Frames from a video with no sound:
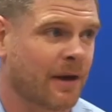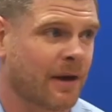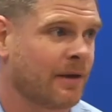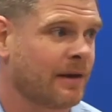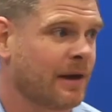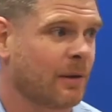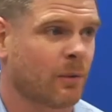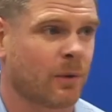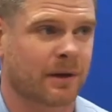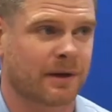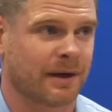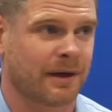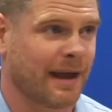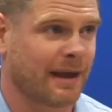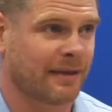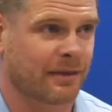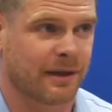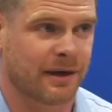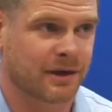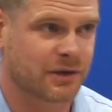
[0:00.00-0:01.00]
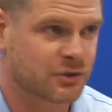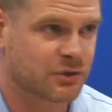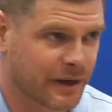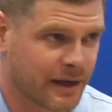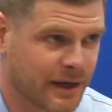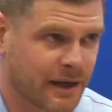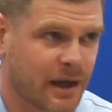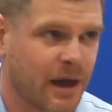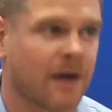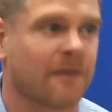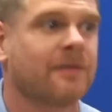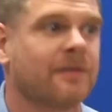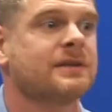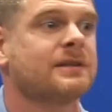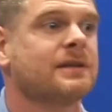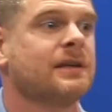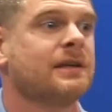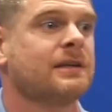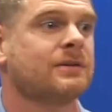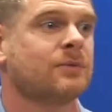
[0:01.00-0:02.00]
I worked in athletic training
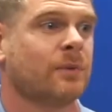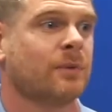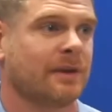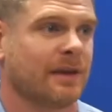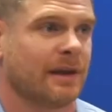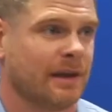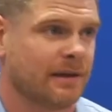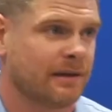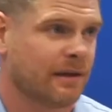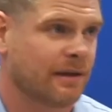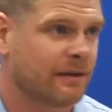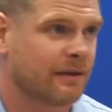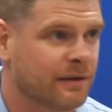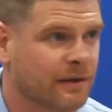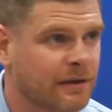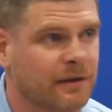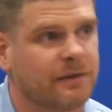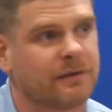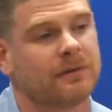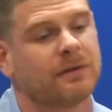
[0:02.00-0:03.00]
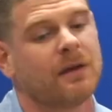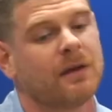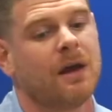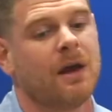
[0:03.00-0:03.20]
offices with ATCs.